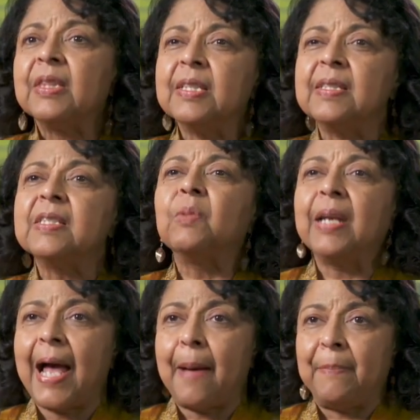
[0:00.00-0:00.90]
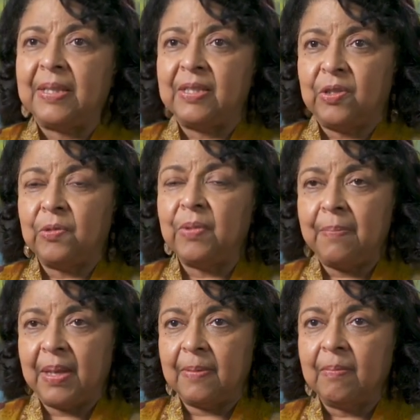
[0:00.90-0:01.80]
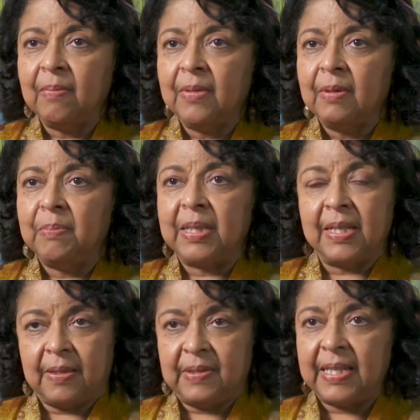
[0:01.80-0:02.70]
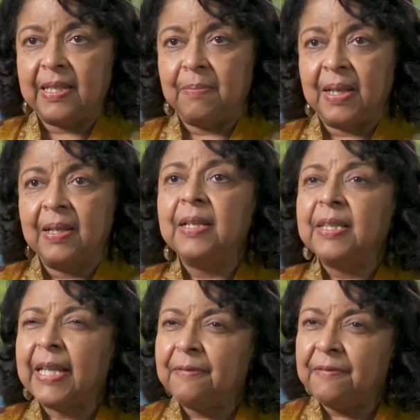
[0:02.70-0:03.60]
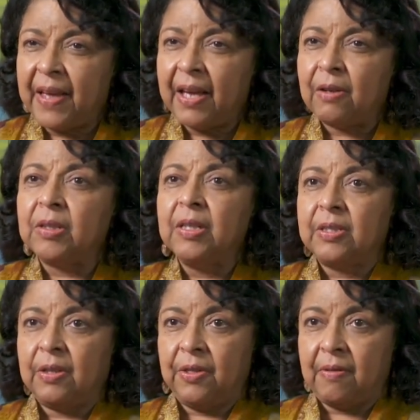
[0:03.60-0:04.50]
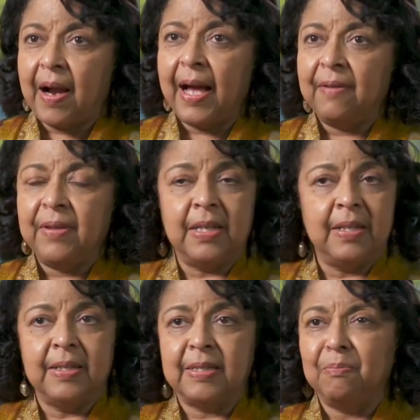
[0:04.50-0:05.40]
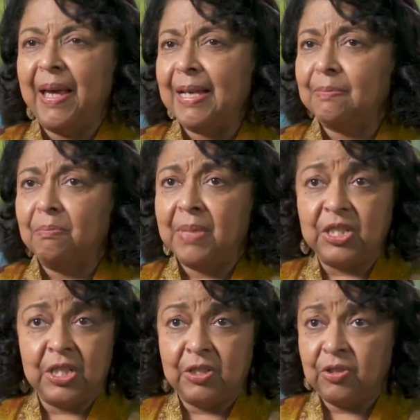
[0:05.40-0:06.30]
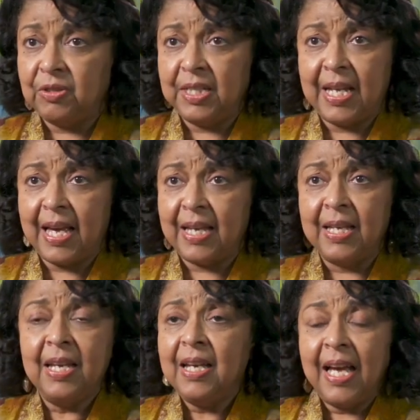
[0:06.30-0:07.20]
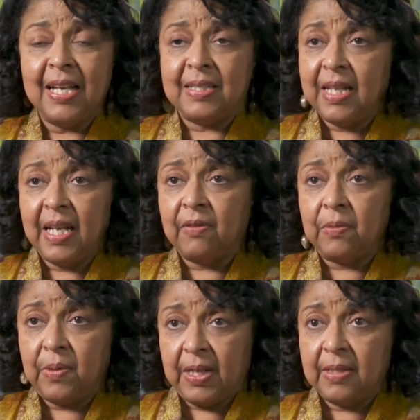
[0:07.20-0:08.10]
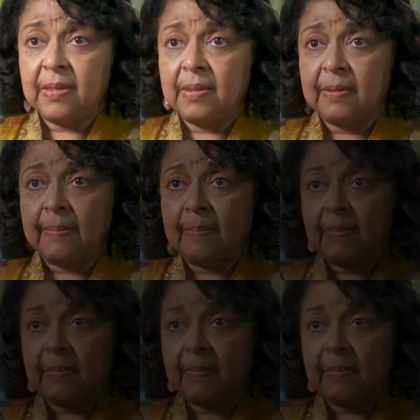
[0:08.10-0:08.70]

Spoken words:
This is what happens to women because of stigma. They fail to thrive. And it is as much an issue today as it ever was.